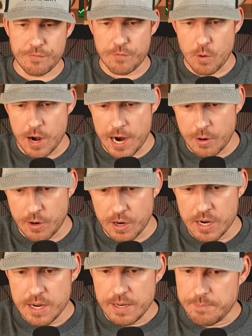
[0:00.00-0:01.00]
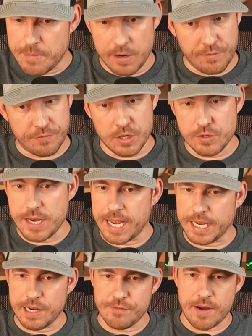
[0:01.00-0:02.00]
4-hour money flow
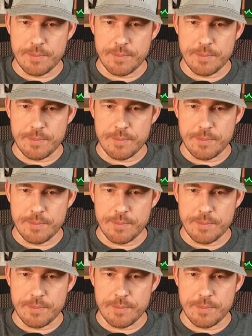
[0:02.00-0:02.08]
negative.